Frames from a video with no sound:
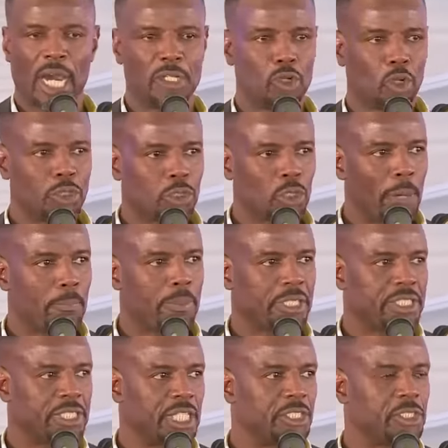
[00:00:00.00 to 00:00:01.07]
and also
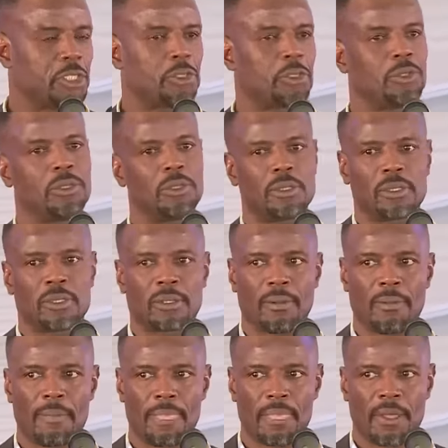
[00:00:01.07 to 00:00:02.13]
appreciate you
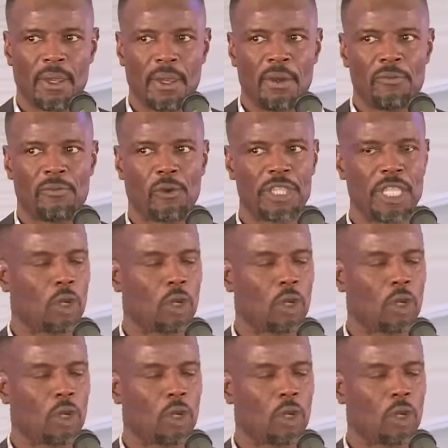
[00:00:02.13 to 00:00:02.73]
for